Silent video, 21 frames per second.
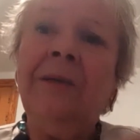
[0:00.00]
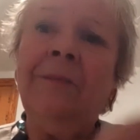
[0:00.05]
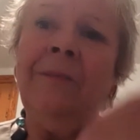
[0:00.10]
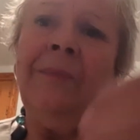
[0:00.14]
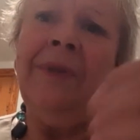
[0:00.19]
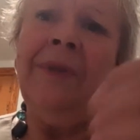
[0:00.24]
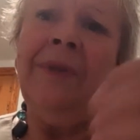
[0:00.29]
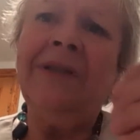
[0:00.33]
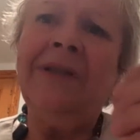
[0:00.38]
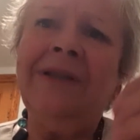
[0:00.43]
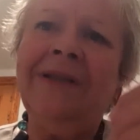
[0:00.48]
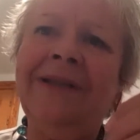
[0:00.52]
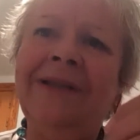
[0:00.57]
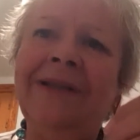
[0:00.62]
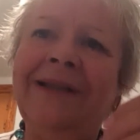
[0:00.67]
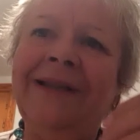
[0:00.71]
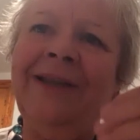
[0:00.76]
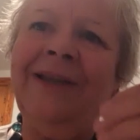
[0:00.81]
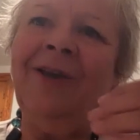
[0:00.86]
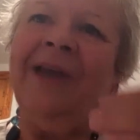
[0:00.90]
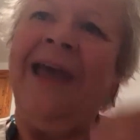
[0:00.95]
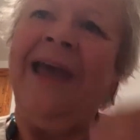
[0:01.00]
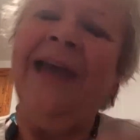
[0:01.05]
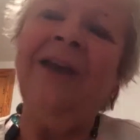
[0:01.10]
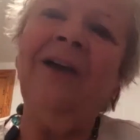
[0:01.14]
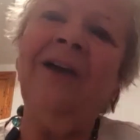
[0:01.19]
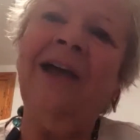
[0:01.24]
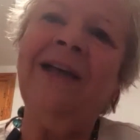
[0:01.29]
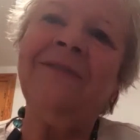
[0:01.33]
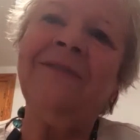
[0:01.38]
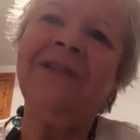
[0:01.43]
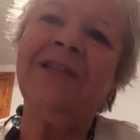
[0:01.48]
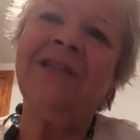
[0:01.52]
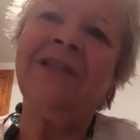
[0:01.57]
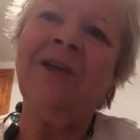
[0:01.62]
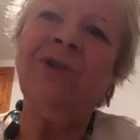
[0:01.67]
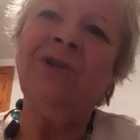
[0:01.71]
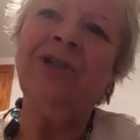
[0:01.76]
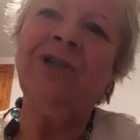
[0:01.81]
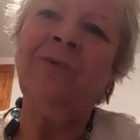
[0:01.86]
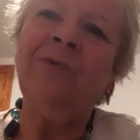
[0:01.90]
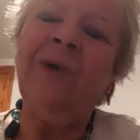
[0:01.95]
But you cannot have
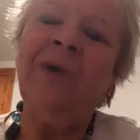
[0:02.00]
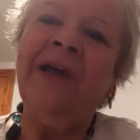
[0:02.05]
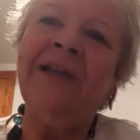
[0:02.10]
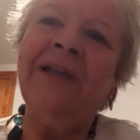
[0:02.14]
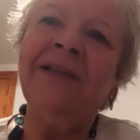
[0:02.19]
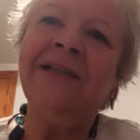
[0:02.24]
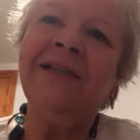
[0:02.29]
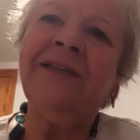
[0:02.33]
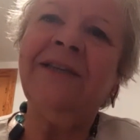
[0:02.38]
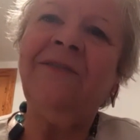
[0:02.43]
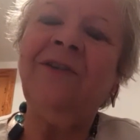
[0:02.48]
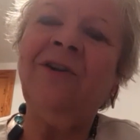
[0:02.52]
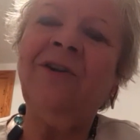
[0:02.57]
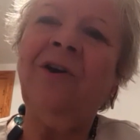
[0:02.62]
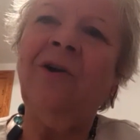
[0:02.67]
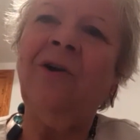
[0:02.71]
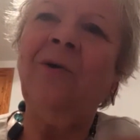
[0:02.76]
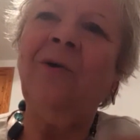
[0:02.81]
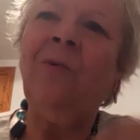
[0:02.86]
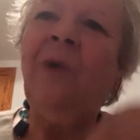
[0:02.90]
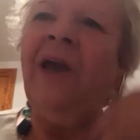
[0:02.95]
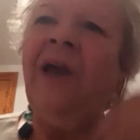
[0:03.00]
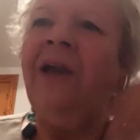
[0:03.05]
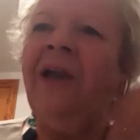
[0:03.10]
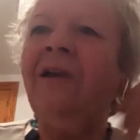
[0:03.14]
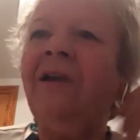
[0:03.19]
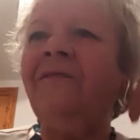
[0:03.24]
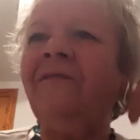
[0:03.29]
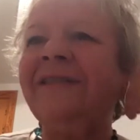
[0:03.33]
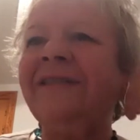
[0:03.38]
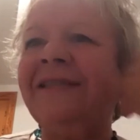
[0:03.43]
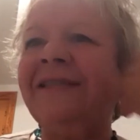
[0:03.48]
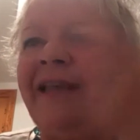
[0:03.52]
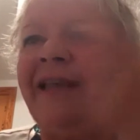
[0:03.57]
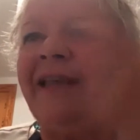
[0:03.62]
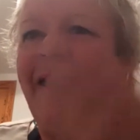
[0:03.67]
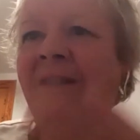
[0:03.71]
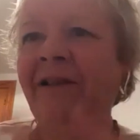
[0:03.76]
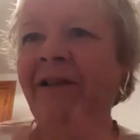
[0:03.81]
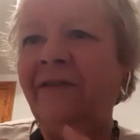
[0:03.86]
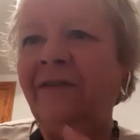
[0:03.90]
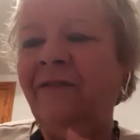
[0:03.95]
social awareness if you're not aware of
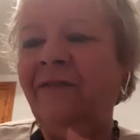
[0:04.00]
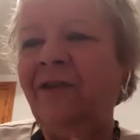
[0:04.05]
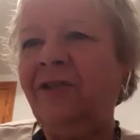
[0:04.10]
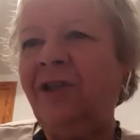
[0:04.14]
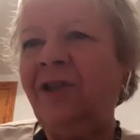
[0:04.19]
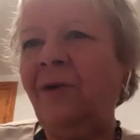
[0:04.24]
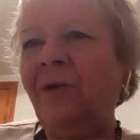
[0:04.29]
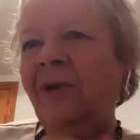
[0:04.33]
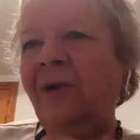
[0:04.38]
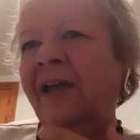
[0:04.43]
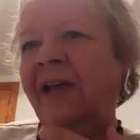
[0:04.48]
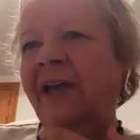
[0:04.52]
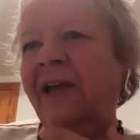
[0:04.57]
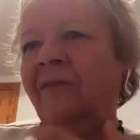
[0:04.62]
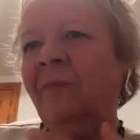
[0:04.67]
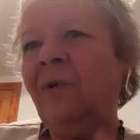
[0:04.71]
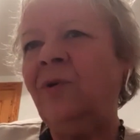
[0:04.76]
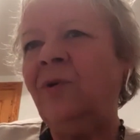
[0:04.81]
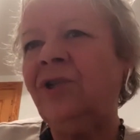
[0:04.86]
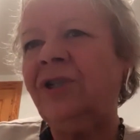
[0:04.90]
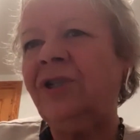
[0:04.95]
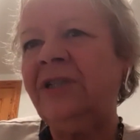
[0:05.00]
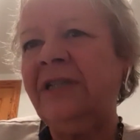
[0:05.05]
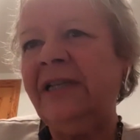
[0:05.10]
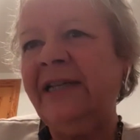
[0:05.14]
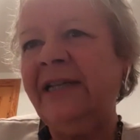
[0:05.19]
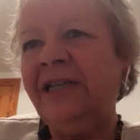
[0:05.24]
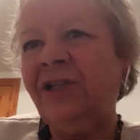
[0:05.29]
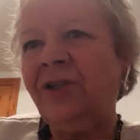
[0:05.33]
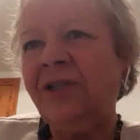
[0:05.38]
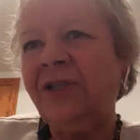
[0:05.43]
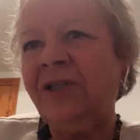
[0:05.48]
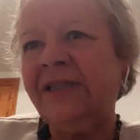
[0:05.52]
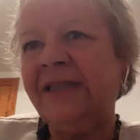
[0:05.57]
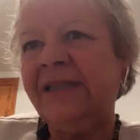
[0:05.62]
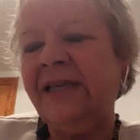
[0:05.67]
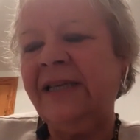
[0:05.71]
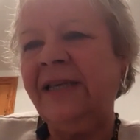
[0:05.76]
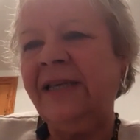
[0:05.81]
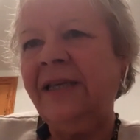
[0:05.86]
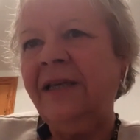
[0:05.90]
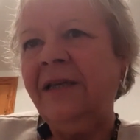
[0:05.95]
self, if you don't have emotional
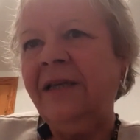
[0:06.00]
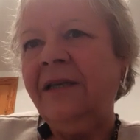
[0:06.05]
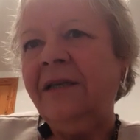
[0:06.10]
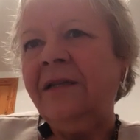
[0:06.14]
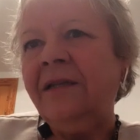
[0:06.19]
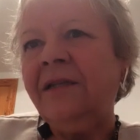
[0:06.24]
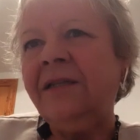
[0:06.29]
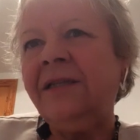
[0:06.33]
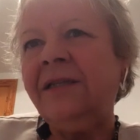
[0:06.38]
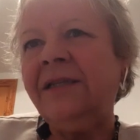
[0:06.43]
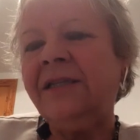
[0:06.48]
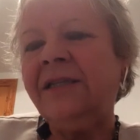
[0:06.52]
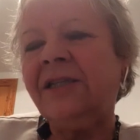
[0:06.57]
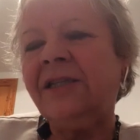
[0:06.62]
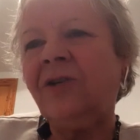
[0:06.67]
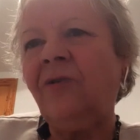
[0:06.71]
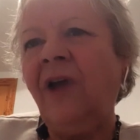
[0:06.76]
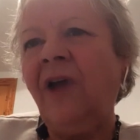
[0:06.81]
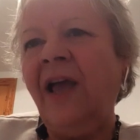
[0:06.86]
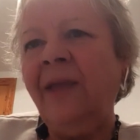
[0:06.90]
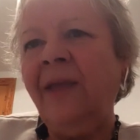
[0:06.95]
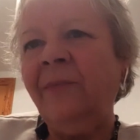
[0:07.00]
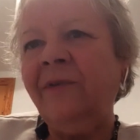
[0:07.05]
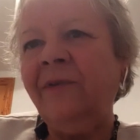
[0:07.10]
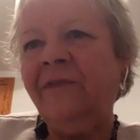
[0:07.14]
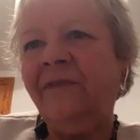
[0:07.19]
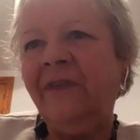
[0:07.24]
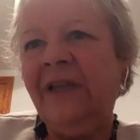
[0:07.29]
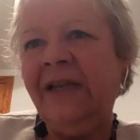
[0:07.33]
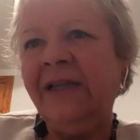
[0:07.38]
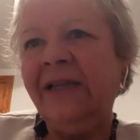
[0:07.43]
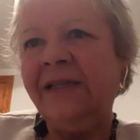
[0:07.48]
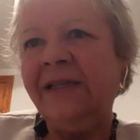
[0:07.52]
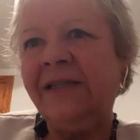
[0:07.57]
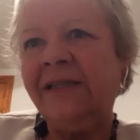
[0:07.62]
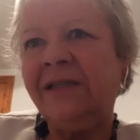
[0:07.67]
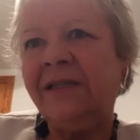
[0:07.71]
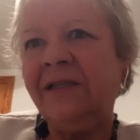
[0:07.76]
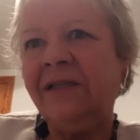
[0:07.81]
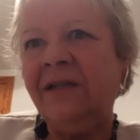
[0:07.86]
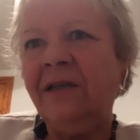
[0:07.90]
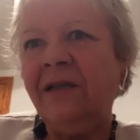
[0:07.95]
literacy to describe your feelings,
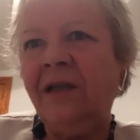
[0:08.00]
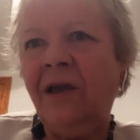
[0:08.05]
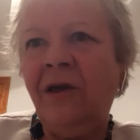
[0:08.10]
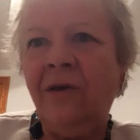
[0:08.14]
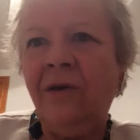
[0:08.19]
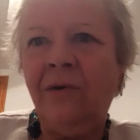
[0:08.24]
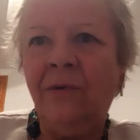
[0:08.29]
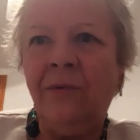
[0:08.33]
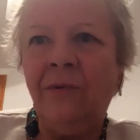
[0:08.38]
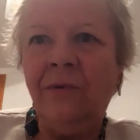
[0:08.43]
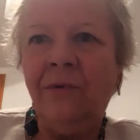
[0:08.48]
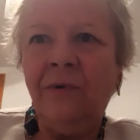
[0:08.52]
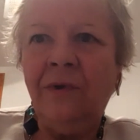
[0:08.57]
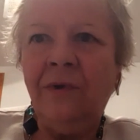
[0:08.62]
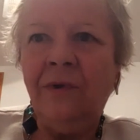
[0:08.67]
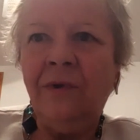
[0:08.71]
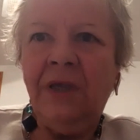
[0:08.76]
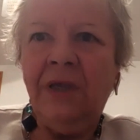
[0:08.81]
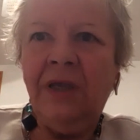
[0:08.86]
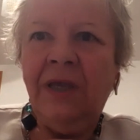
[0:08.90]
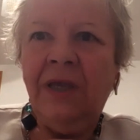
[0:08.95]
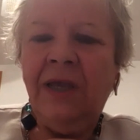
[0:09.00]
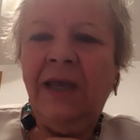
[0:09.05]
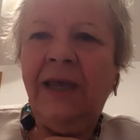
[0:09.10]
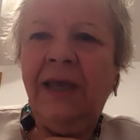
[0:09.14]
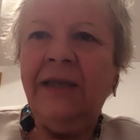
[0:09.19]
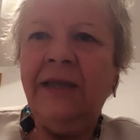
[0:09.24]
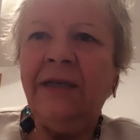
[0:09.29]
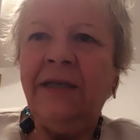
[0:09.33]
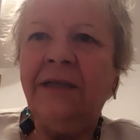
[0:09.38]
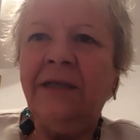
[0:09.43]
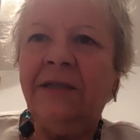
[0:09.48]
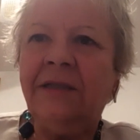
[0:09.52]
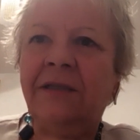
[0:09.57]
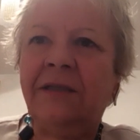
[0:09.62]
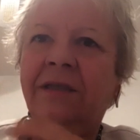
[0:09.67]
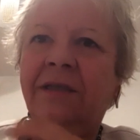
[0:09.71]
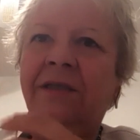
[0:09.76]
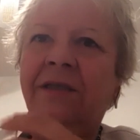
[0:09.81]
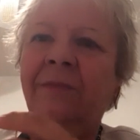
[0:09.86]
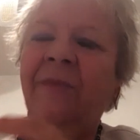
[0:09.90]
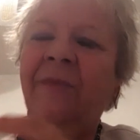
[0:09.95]
to know, and
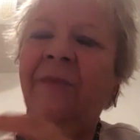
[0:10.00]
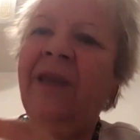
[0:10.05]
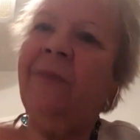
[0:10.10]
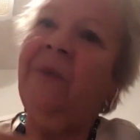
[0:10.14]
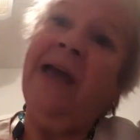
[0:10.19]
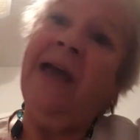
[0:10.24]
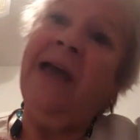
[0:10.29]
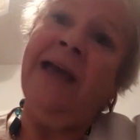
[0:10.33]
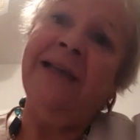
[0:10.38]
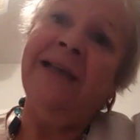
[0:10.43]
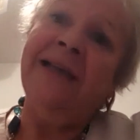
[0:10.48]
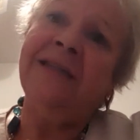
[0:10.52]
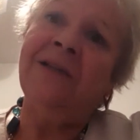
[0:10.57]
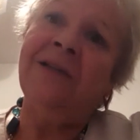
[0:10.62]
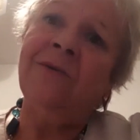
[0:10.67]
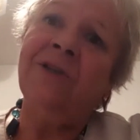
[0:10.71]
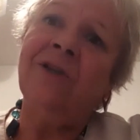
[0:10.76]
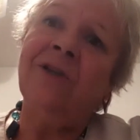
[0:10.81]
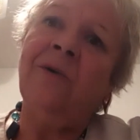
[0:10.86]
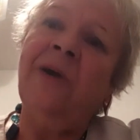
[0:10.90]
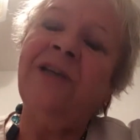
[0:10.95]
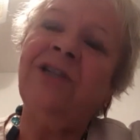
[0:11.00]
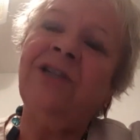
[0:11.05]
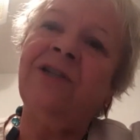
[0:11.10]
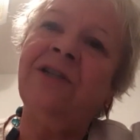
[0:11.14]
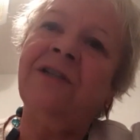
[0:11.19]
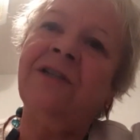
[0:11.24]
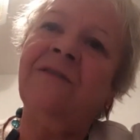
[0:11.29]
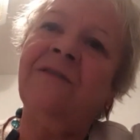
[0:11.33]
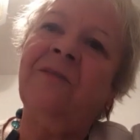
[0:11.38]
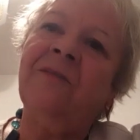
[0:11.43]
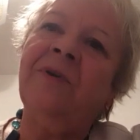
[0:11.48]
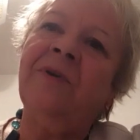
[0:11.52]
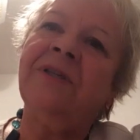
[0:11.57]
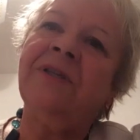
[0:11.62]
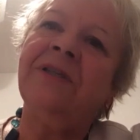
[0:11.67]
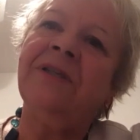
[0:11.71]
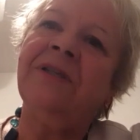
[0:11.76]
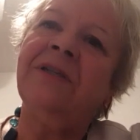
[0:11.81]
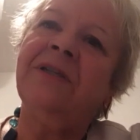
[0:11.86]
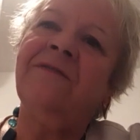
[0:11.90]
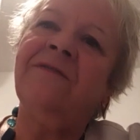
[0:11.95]
to maybe ask those questions of the
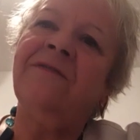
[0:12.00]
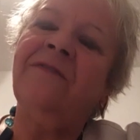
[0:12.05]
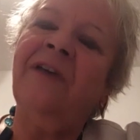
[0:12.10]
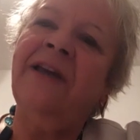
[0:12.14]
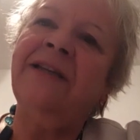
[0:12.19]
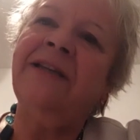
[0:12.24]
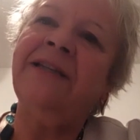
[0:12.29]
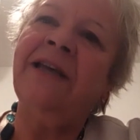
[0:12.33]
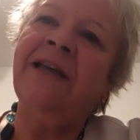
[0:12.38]
person to find